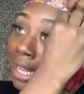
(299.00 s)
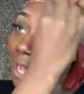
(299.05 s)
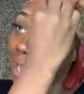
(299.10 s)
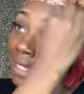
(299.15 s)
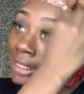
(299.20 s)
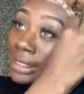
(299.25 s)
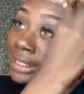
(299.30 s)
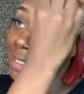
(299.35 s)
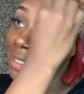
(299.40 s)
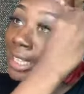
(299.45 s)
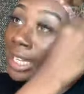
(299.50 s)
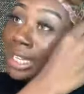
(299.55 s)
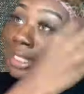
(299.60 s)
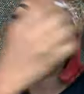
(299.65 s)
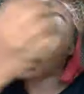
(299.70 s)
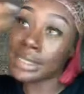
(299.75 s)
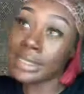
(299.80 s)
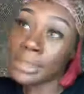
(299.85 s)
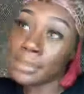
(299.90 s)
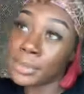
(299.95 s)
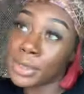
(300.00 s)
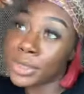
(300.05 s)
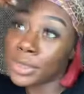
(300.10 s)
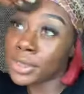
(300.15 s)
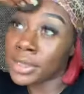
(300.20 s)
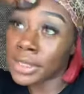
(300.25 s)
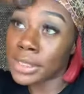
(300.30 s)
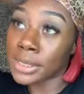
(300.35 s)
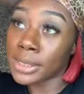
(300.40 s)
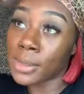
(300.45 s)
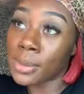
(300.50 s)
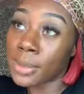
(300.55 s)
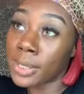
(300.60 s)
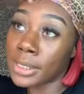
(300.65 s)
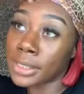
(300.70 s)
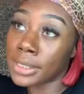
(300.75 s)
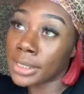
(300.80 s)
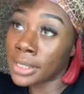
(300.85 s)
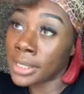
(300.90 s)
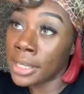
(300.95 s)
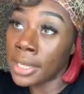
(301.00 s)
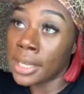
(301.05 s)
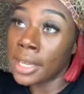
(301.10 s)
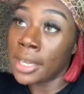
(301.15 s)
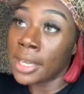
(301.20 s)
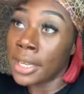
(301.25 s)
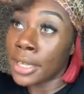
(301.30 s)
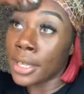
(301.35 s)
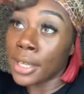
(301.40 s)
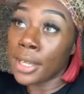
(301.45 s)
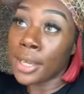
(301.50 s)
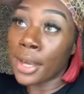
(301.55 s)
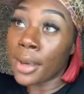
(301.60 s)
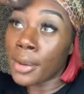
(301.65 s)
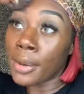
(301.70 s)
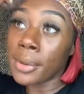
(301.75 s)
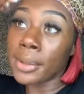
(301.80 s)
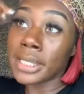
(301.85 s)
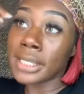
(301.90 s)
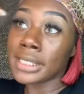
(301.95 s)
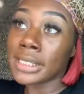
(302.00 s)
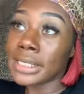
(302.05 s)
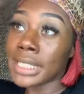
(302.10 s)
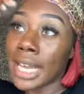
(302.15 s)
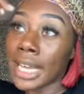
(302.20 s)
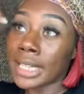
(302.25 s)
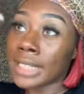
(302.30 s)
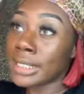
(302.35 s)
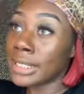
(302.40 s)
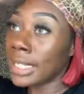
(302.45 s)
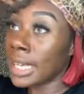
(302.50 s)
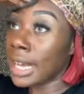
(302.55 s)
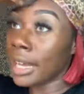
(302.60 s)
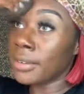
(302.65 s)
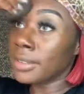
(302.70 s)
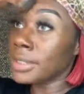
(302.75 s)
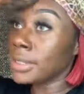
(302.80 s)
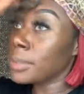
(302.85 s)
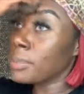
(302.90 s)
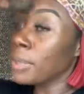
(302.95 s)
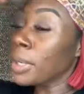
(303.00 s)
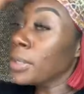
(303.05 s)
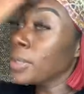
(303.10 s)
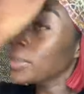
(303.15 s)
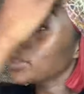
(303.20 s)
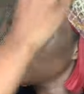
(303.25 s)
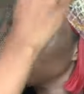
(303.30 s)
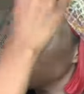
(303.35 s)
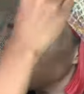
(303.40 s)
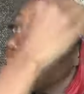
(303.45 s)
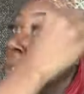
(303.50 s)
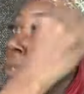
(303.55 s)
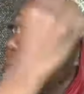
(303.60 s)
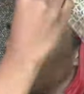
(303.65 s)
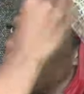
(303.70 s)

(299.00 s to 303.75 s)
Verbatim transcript: oxidizes, I'm sure it's going to go exactly how it's supposed to.